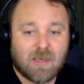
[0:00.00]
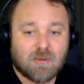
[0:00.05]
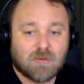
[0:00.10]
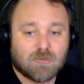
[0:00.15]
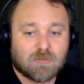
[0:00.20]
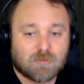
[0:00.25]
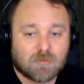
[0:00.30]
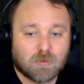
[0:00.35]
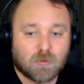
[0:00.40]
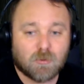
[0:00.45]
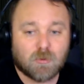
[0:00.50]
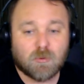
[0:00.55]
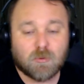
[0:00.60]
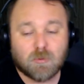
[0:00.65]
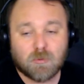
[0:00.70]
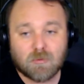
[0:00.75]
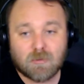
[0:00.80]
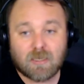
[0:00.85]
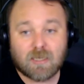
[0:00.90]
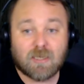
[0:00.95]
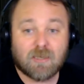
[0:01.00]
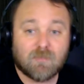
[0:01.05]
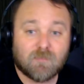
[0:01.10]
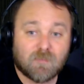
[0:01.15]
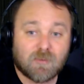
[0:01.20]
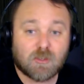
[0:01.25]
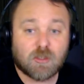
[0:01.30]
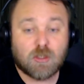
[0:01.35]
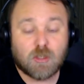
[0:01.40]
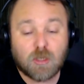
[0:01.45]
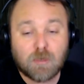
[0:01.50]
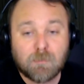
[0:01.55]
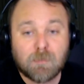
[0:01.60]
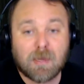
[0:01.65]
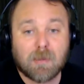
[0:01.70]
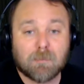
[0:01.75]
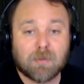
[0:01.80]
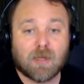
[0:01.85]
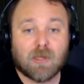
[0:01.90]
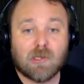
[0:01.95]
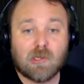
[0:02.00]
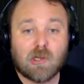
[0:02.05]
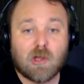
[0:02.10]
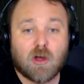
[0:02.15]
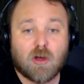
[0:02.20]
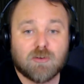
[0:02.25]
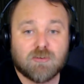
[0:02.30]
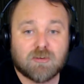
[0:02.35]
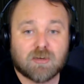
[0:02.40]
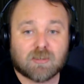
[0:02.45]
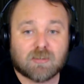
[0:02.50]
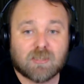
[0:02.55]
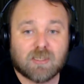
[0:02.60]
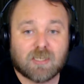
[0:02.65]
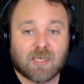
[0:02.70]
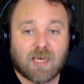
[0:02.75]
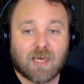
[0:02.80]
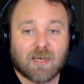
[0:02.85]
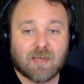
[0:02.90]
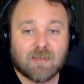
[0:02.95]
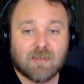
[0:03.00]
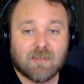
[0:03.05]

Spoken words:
So there could be a bit of logic to that.